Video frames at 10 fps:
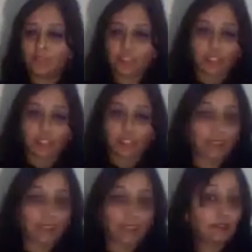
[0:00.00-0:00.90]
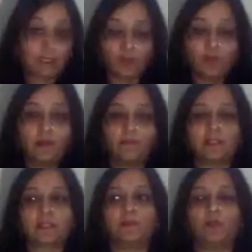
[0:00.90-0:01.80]
which again the media tried
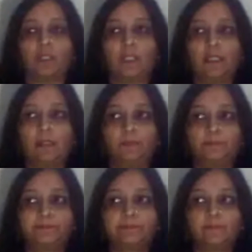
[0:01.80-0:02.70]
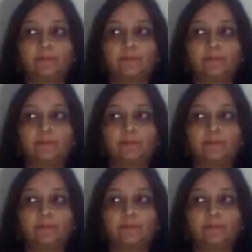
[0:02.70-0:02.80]
to miscommunicate.